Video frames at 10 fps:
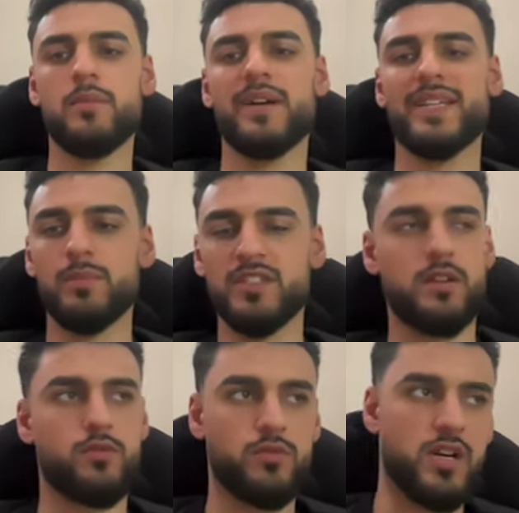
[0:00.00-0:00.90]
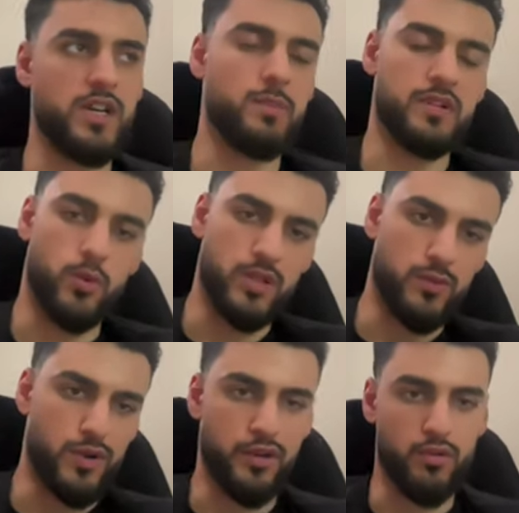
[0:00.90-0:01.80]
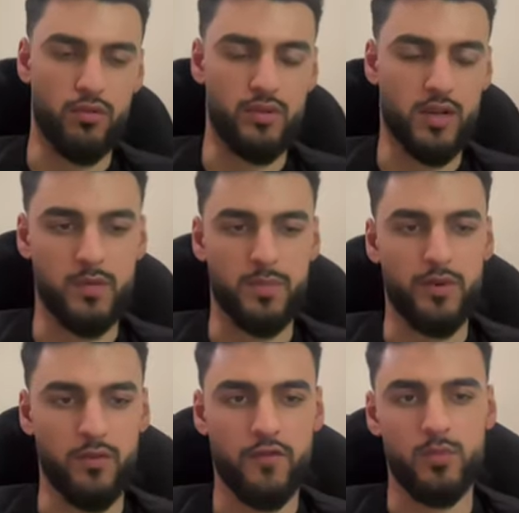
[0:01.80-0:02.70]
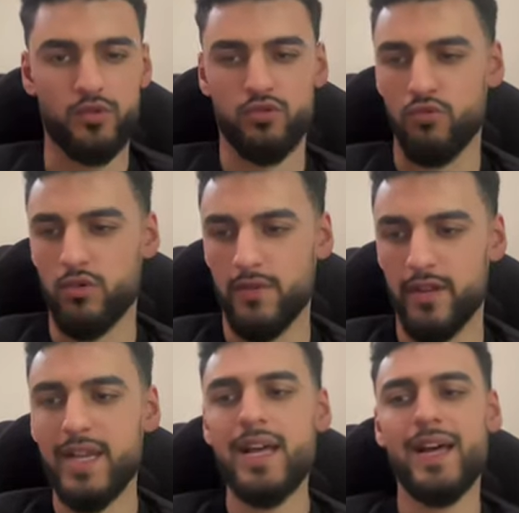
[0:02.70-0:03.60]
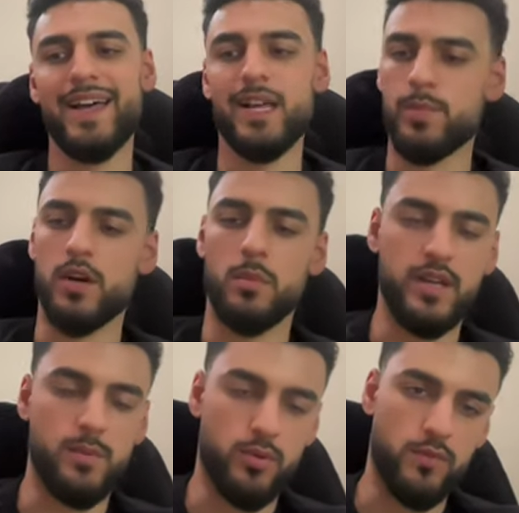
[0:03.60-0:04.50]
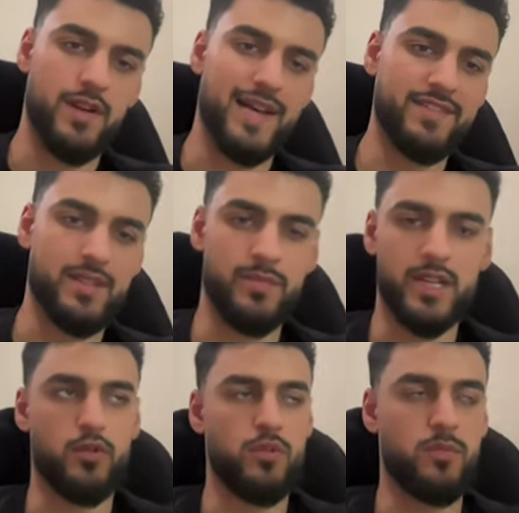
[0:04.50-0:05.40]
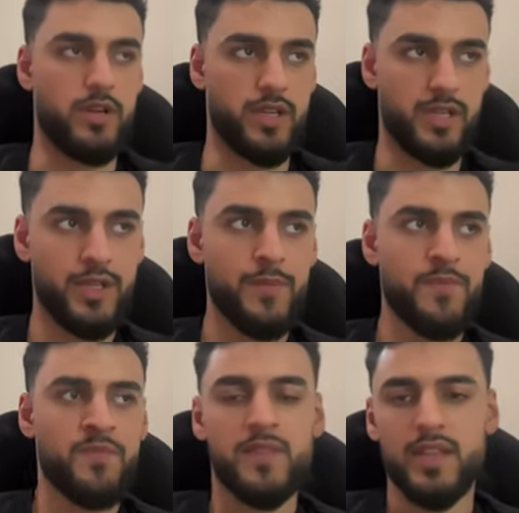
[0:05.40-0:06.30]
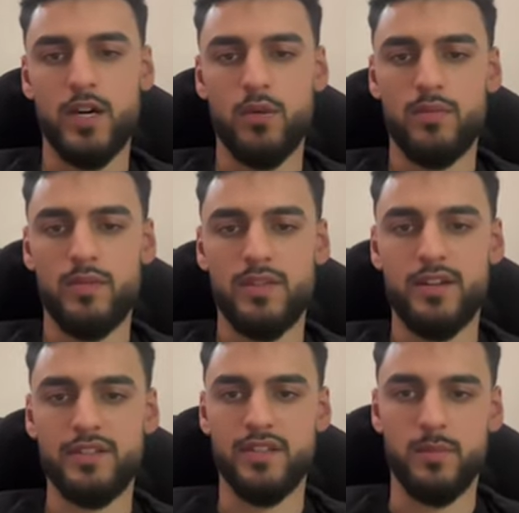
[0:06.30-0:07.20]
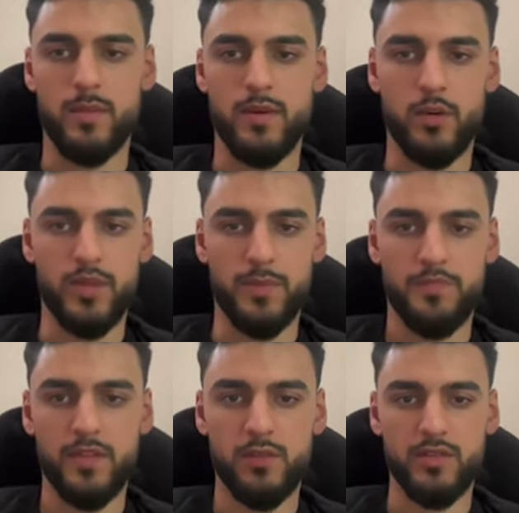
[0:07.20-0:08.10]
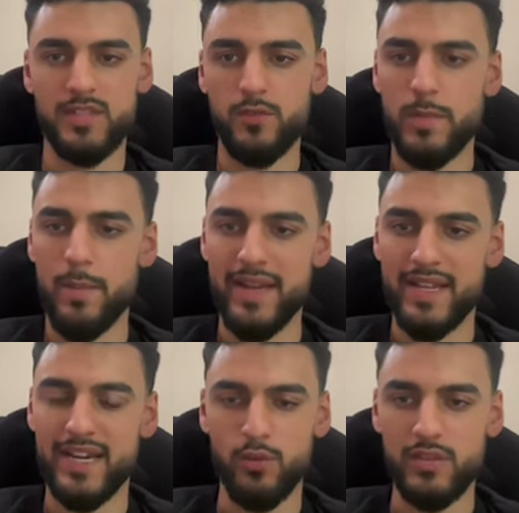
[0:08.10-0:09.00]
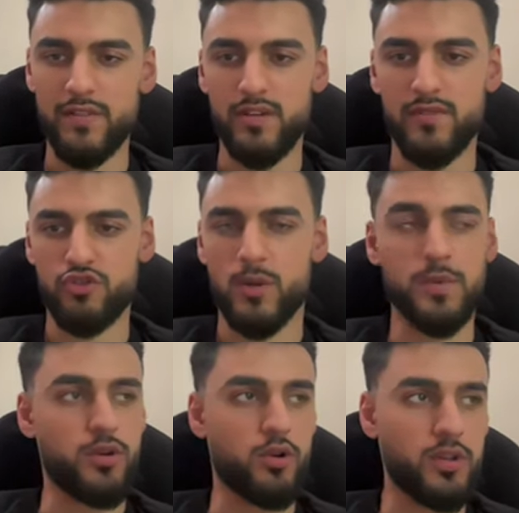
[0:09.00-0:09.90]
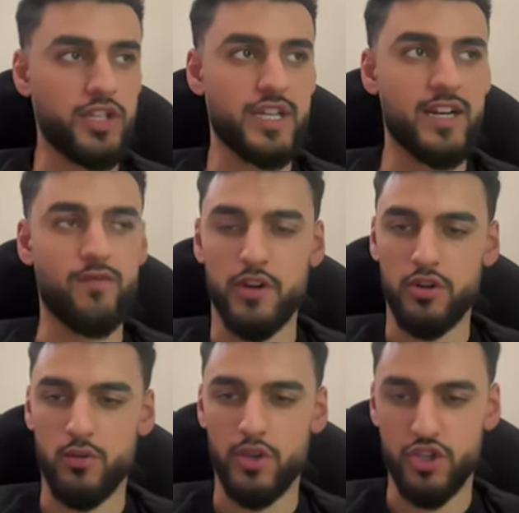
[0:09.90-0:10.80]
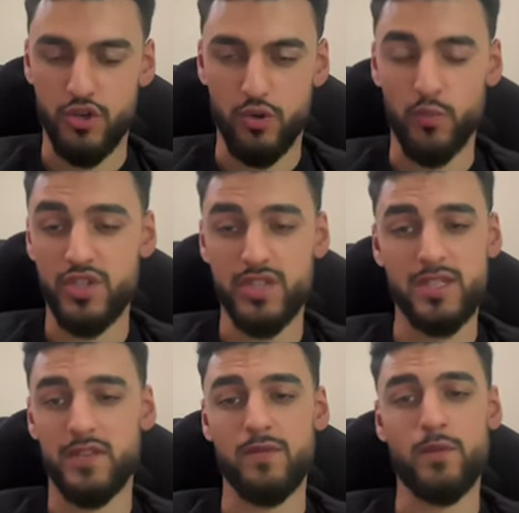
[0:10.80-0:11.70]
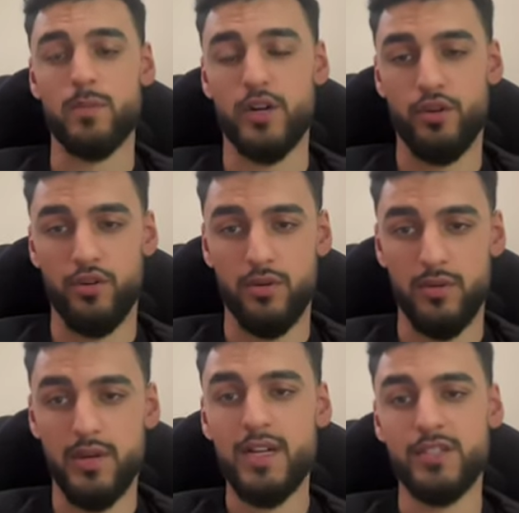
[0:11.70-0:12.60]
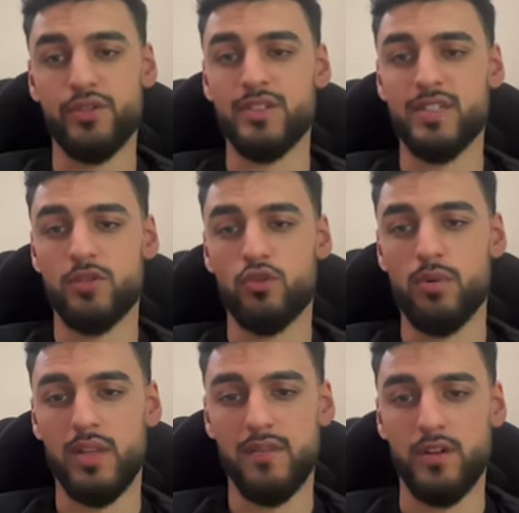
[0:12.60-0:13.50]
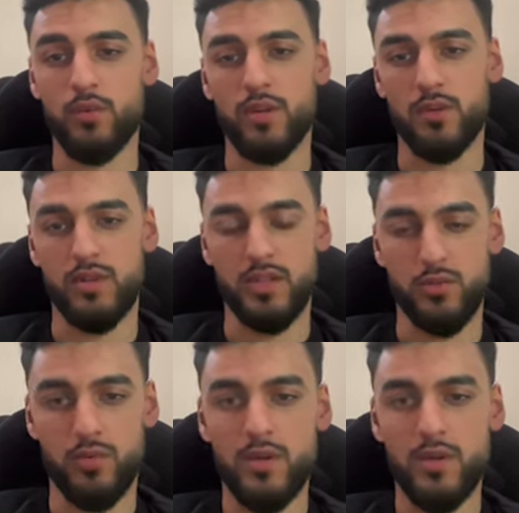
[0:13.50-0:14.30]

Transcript: My name is Haroon Khan. I'm a 21-year-old entrepreneur from Oslo, Norway. I help young men improve their lives and make more money. Now, here's a little bit about me. Look, this is what my bank account looked like when I first dropped out of college. I had 1 Norwegian krone, which isn't even 1 American dollar. As you can see, October 11, 2022.